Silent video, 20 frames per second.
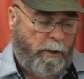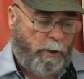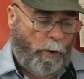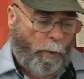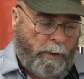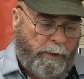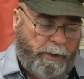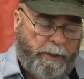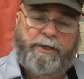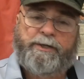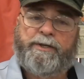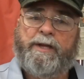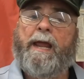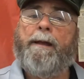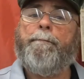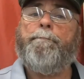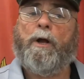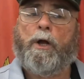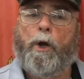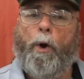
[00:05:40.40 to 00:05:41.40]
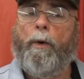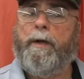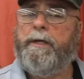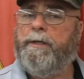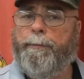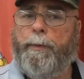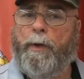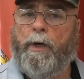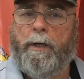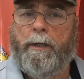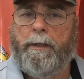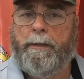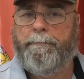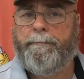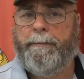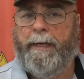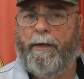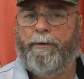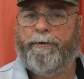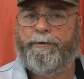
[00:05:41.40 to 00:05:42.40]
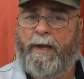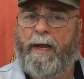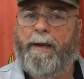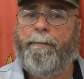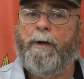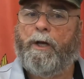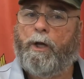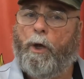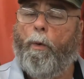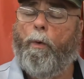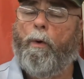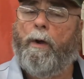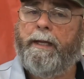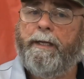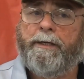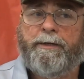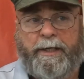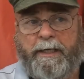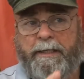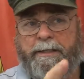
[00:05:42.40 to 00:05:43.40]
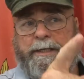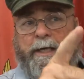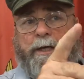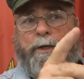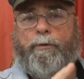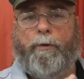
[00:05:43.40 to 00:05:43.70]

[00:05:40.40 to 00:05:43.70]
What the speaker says: according to Sam McCoy's book. Now, Sam McCoy and T.C.